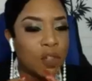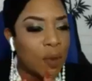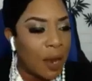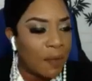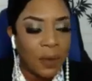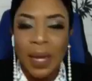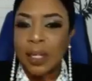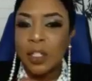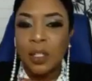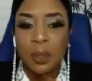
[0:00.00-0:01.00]
travel
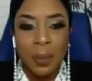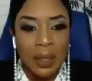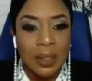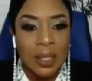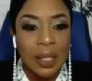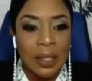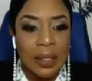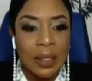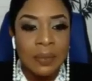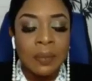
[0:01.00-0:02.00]
and so many
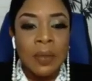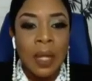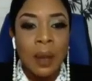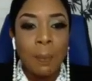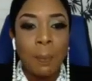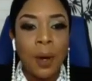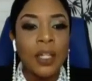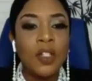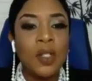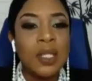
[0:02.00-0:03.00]
things,
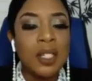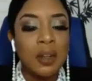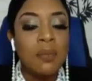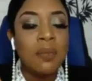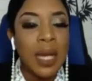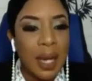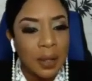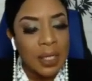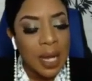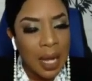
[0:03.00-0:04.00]
but you still made
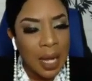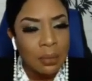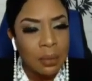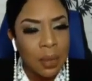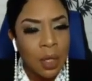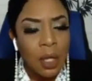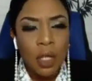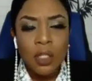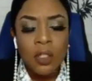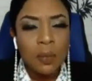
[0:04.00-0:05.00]
out time
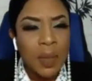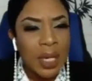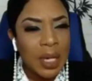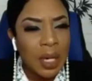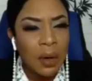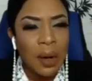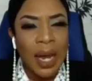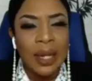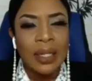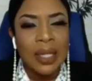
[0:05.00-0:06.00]
to be here
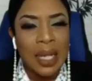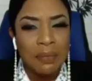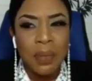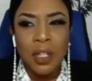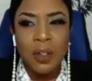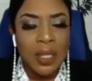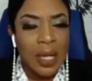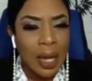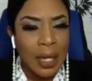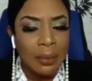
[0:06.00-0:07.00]
and give me your
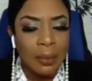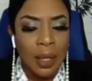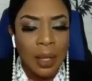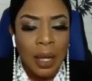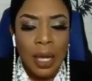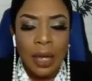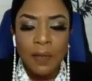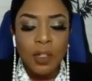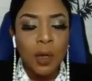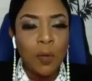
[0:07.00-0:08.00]
time.
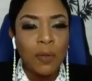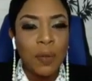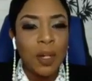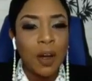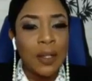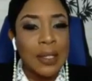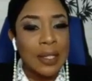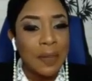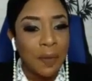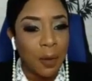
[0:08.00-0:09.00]
Even though we've been
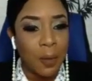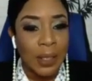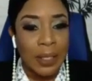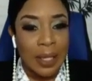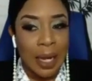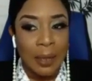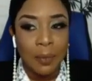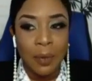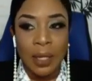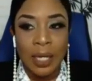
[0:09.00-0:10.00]
uncivil with the
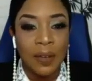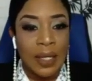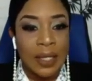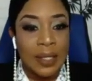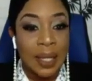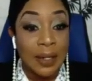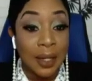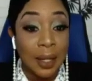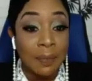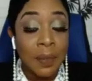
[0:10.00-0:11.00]
time, we kind of
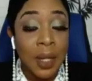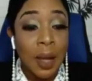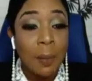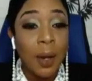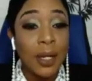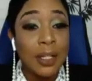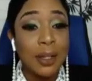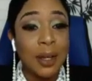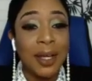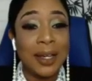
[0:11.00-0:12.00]
extended it, but
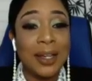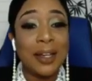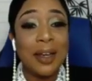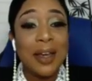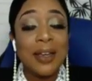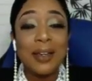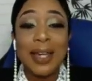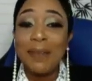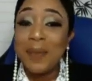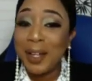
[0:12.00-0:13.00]
you
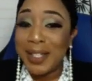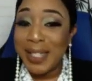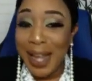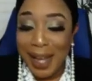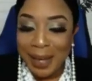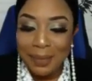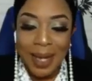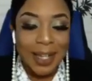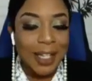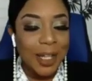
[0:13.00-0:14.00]
gave me your time
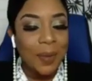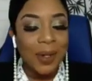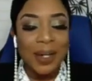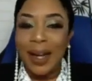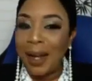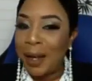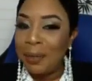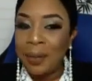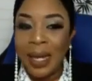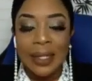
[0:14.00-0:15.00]
and you were
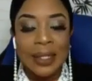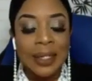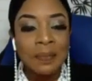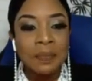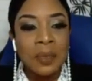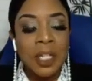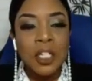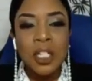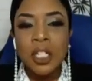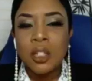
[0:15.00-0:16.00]
calm and
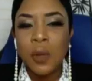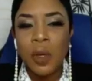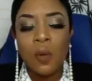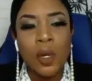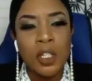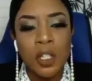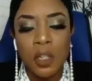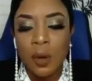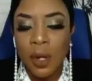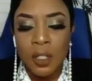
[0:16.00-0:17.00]
just doing what you
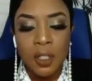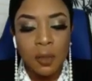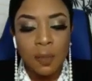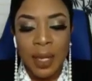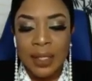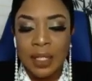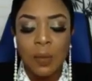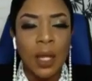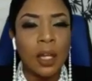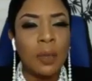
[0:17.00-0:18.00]
know how to do best. And
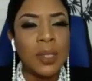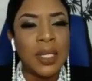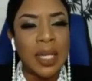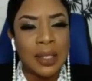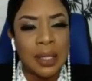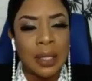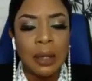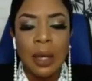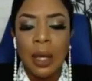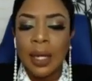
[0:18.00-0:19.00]
welcome, Stacy.
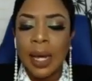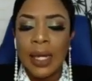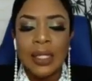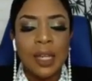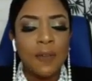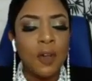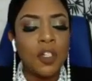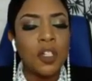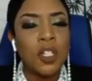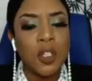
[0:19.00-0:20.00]
Guys, if you're
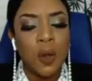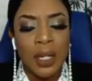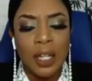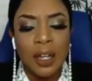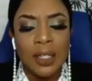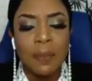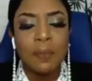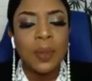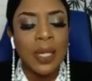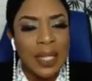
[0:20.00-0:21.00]
just joining us,
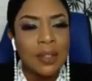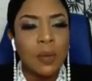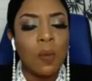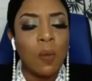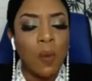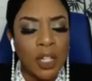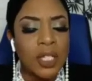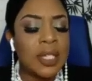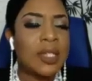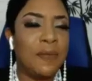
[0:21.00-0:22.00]
please
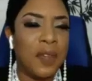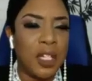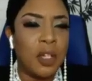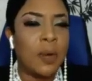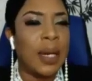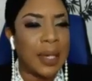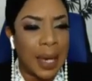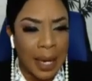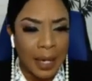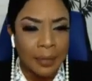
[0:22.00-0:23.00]
watch this video
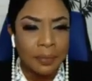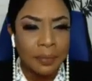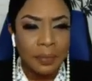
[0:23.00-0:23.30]
again.